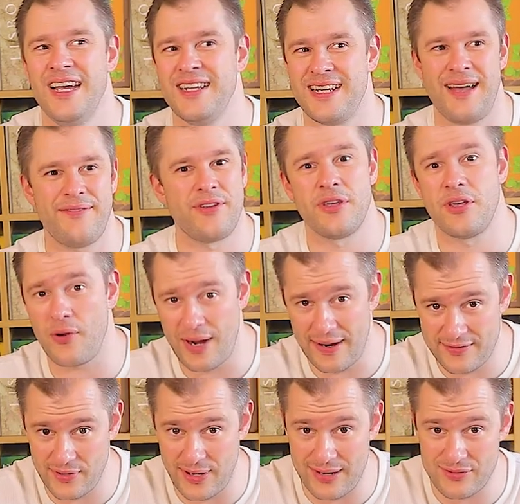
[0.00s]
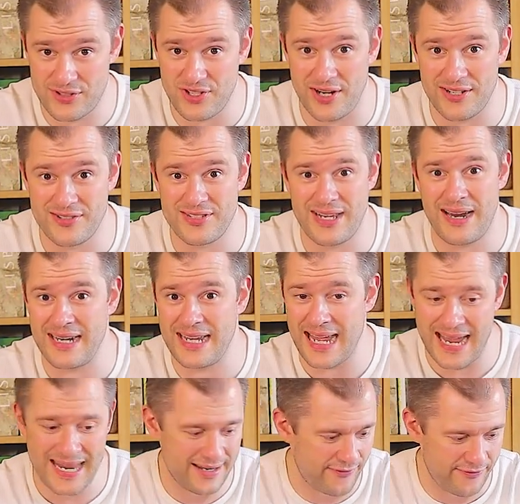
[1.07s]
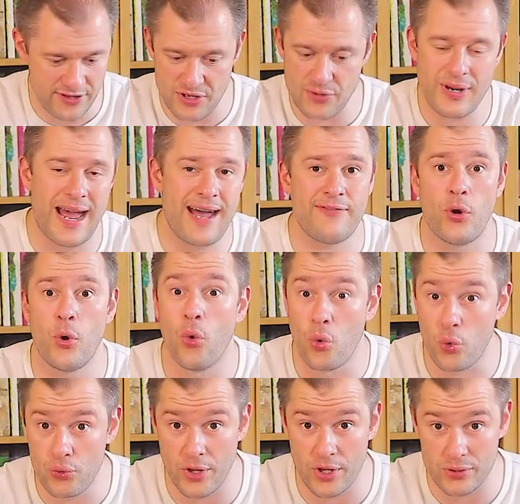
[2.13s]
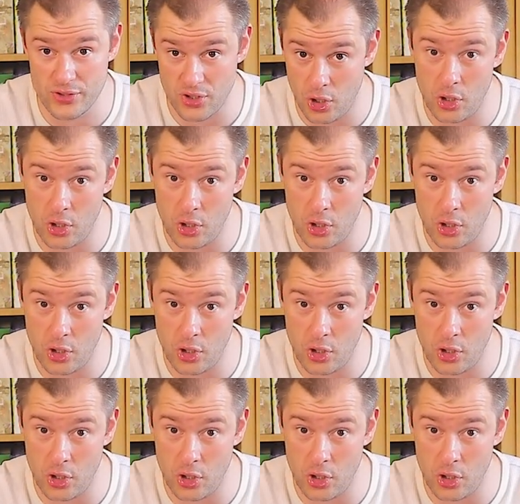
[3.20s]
to have them go after outsiders now and again, and for you to have all those